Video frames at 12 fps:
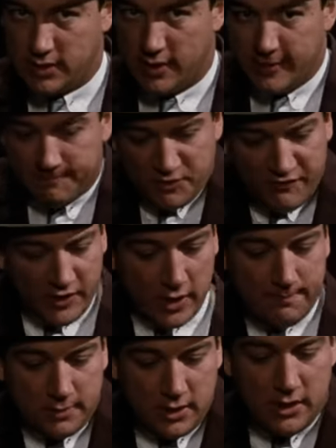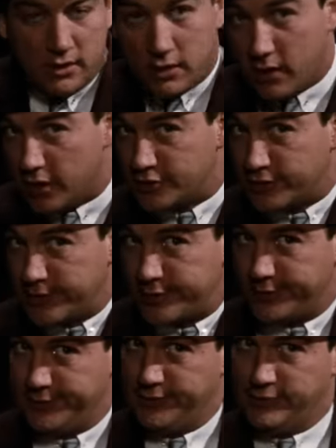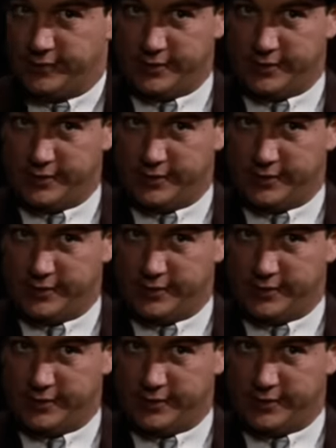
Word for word: Jim Belushi shows up and he's like, "Hey, we